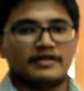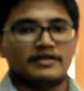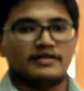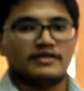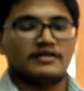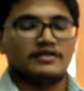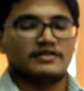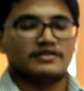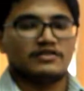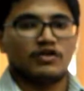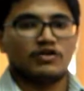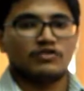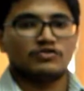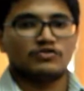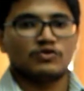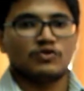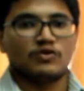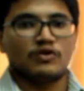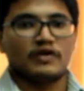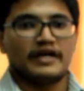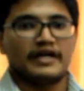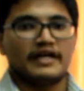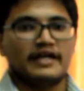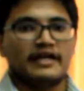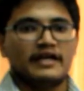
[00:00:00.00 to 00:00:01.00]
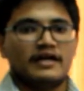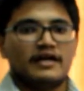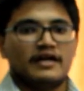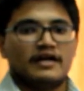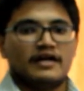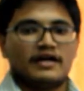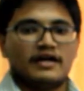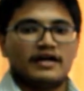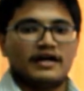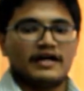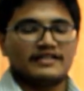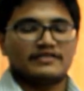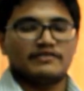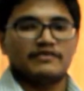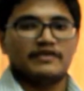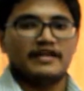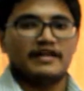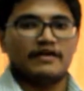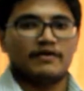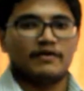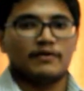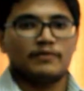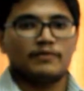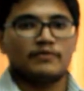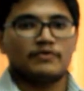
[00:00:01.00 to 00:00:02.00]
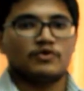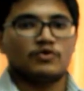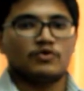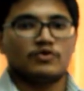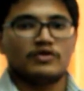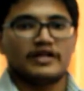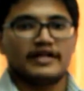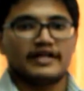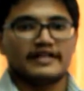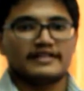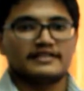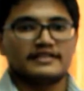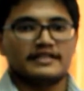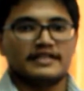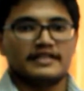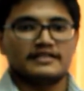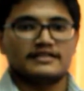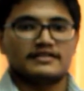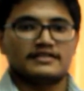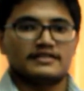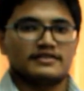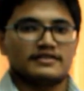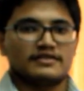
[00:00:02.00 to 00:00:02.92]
is also high as we develop to the next stage.